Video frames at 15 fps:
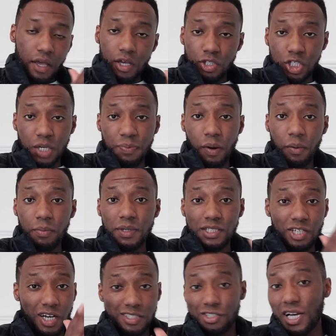She probably
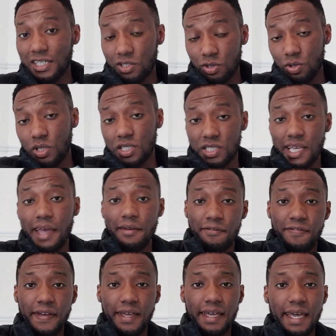tried to do the same
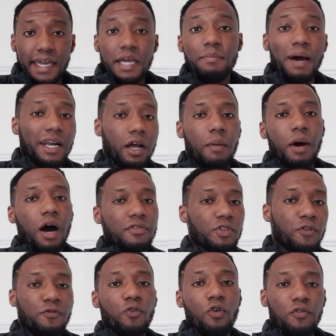thing, hit man up after
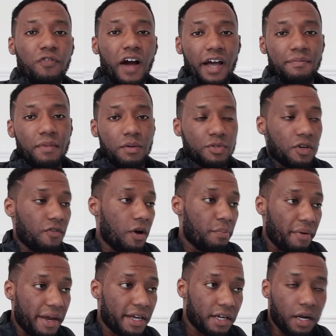four or five months of her
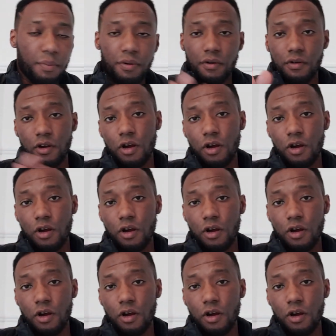breaking up her,